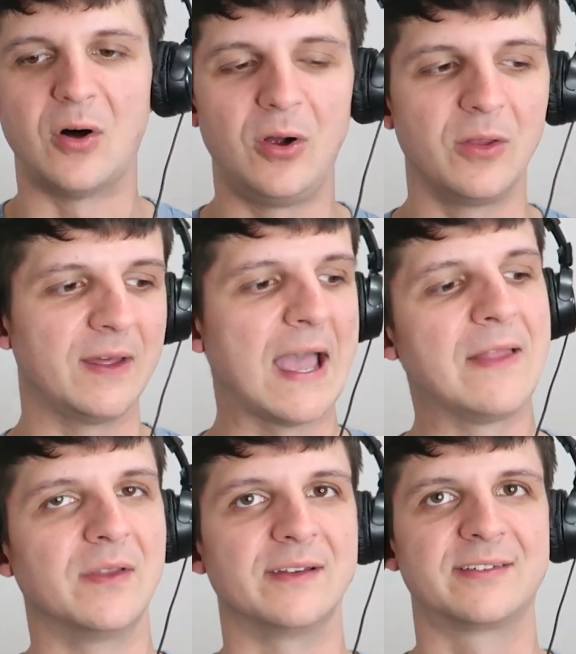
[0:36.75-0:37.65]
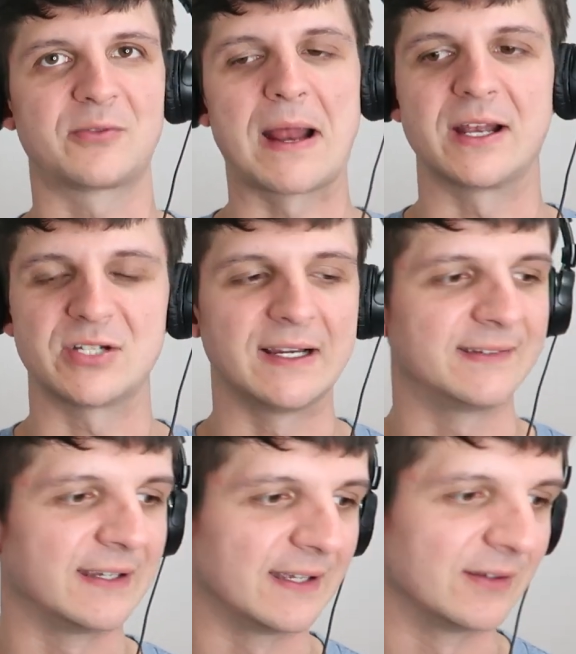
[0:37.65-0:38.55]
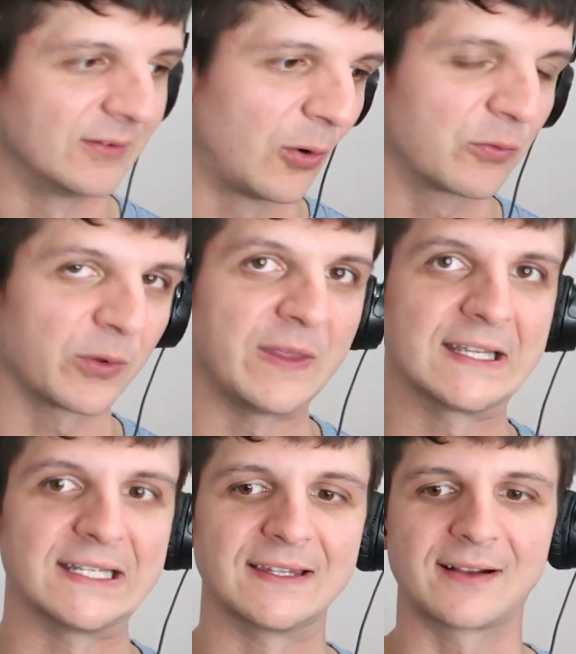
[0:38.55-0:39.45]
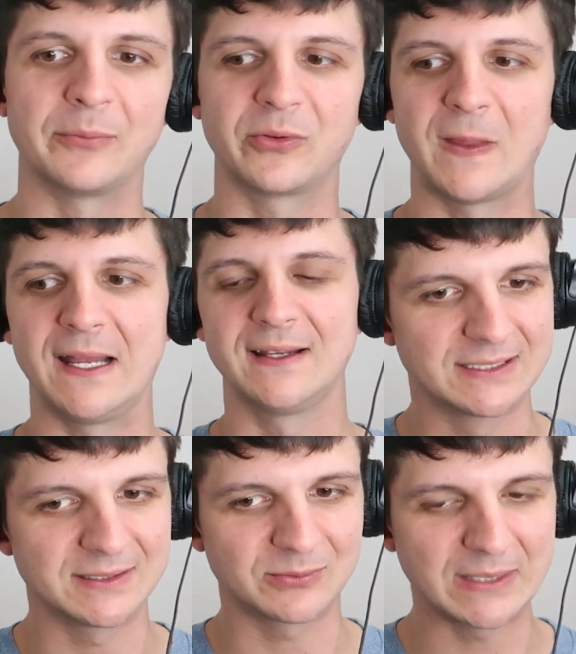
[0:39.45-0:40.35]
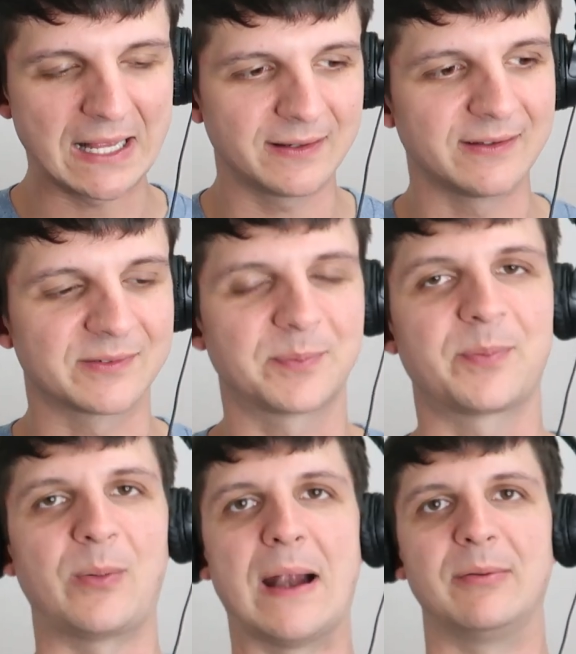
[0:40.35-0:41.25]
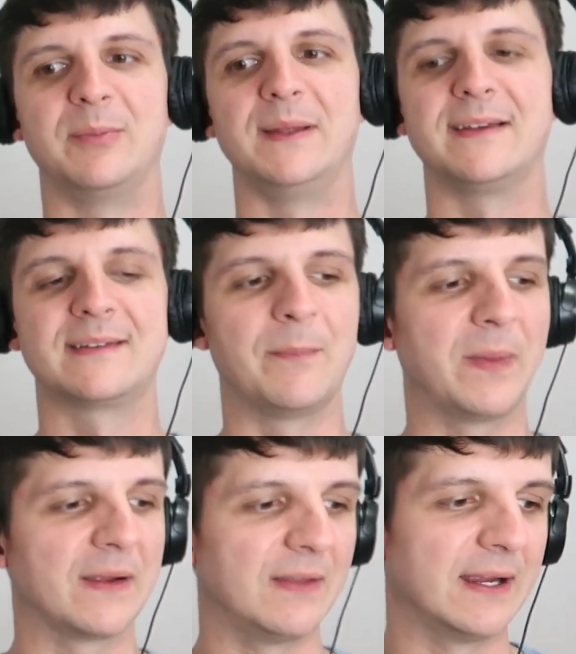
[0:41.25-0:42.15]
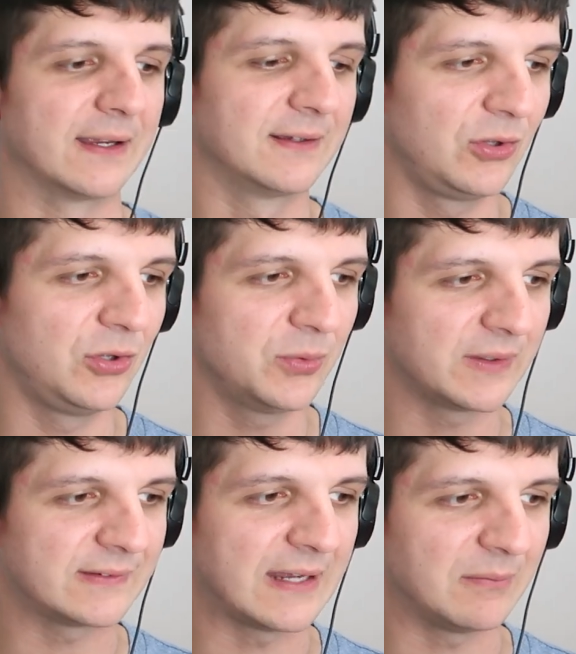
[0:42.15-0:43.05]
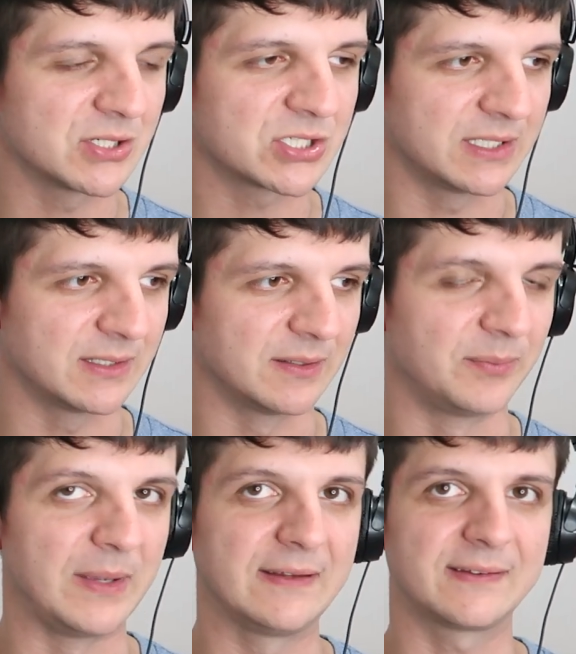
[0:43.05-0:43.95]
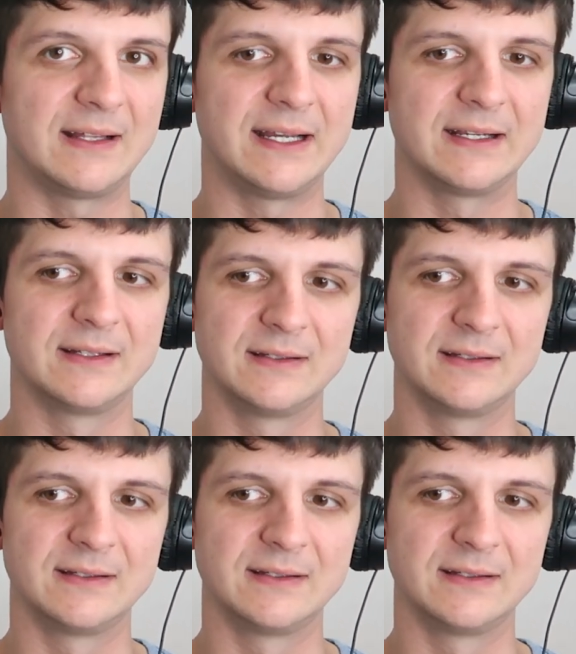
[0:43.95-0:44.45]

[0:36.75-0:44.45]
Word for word: all the endless strategizing and overthinking that comes with that, the reality is probably something like you establish a baseline.